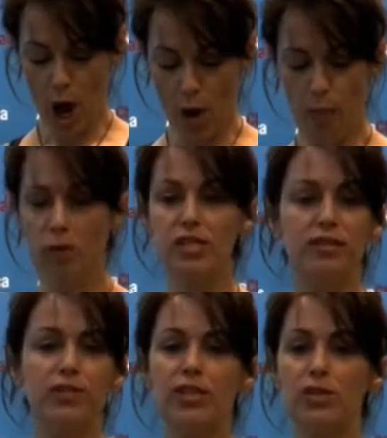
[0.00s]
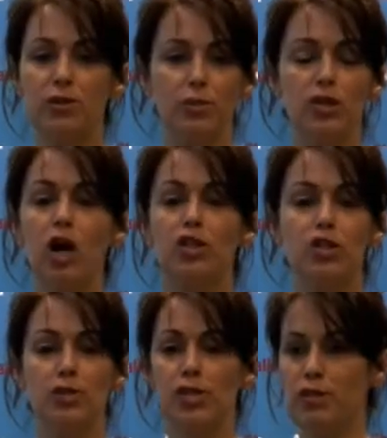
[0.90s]
Most of us would not
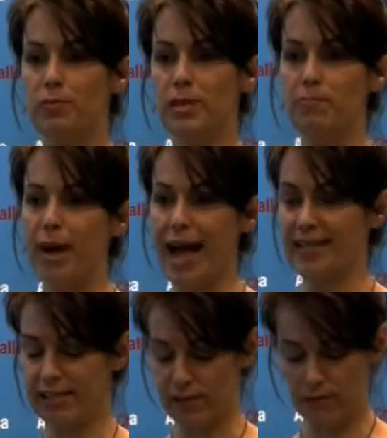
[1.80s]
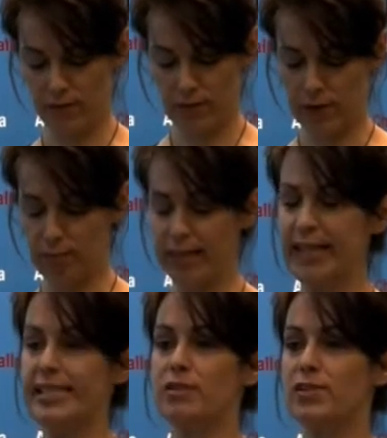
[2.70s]
choose to be passive,
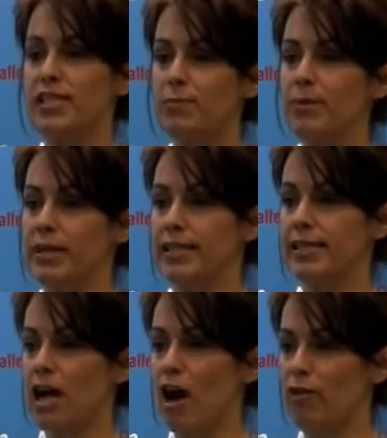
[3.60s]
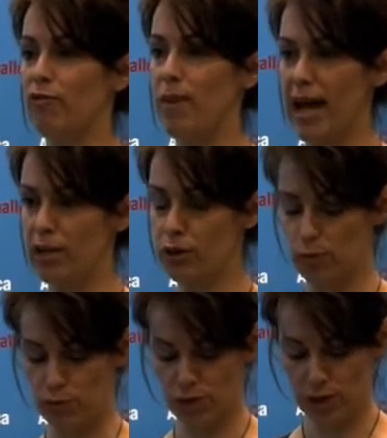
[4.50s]
complacent recipients of bad
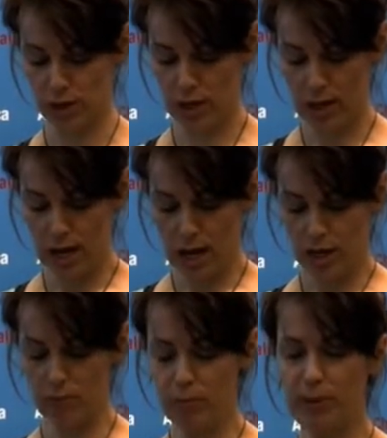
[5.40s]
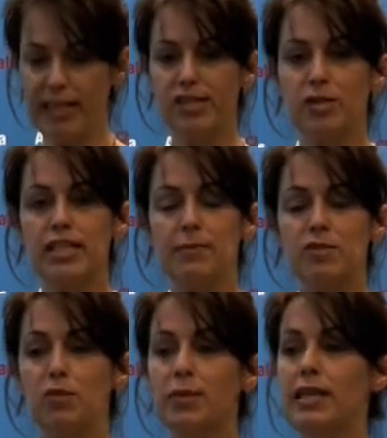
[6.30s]
news. Human beings are
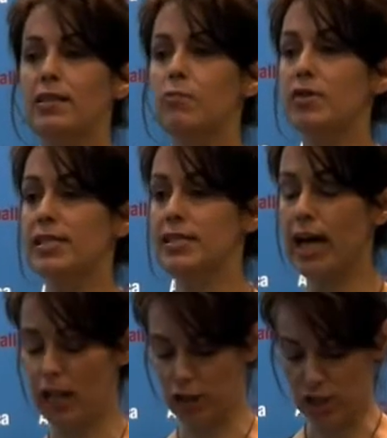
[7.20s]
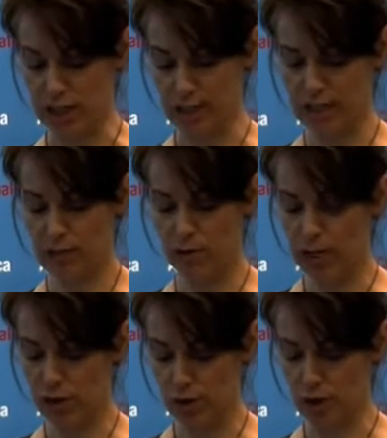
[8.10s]
deemed to be the most intelligent
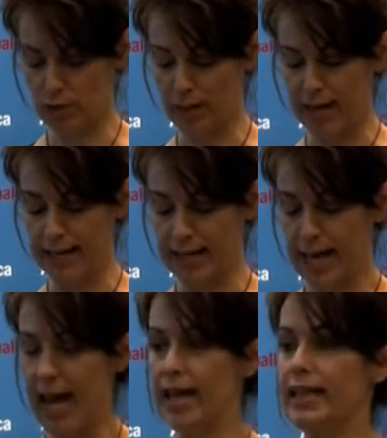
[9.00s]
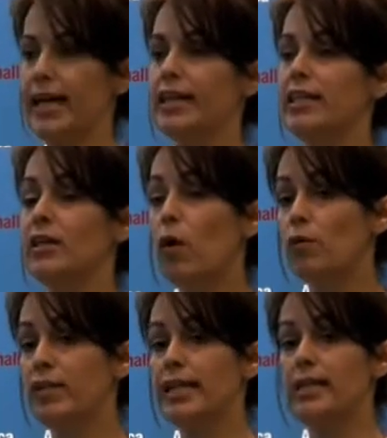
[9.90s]
creatures on the planet and likely the
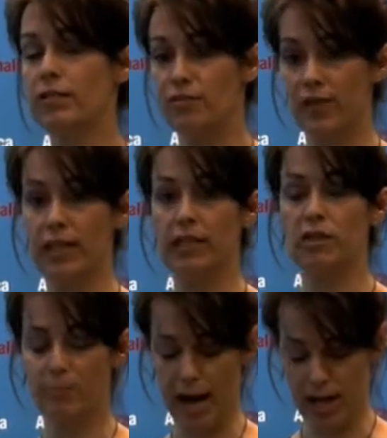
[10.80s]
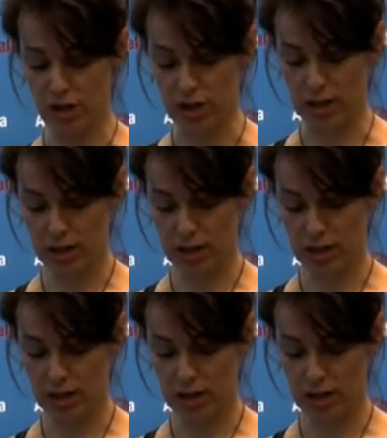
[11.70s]
only to feel compassion.